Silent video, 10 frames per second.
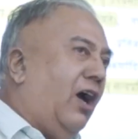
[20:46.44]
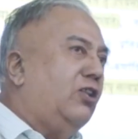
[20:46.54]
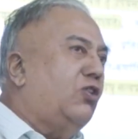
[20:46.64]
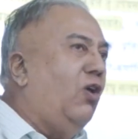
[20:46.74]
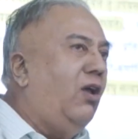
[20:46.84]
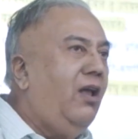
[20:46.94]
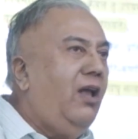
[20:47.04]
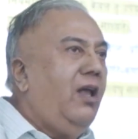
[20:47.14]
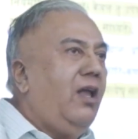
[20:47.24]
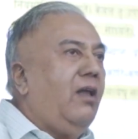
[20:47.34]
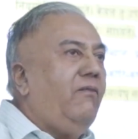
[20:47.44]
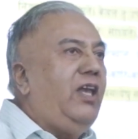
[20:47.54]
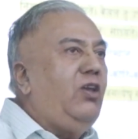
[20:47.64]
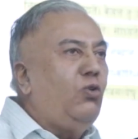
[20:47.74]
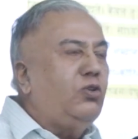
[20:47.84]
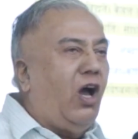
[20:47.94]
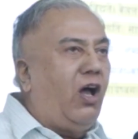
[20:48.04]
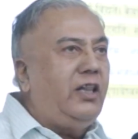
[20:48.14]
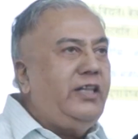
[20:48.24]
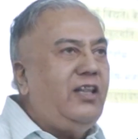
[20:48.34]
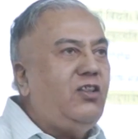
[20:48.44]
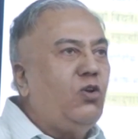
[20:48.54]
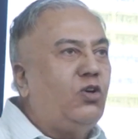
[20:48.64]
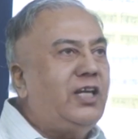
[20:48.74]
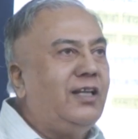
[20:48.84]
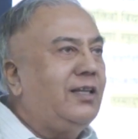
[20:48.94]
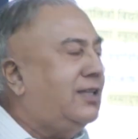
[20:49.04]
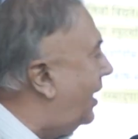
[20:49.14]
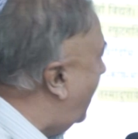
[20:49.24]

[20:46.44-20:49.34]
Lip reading: also. We use all these notions